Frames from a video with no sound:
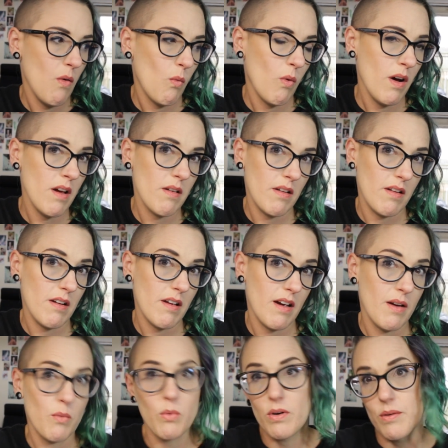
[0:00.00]
What
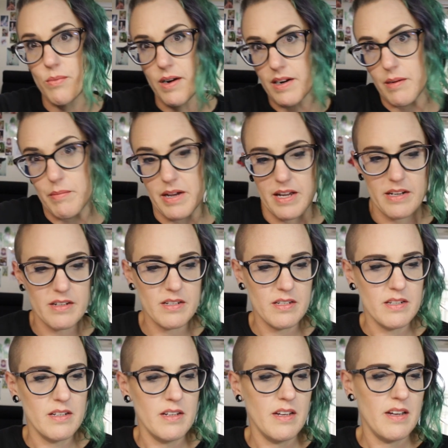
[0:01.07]
I would recommend,
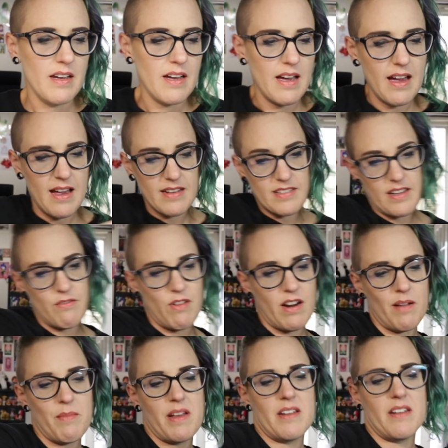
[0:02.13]
as I've
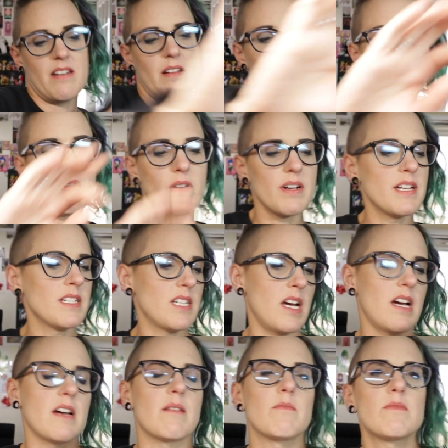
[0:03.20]
recommended a million
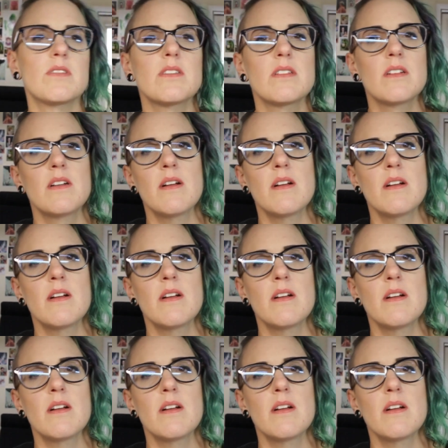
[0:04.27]
times,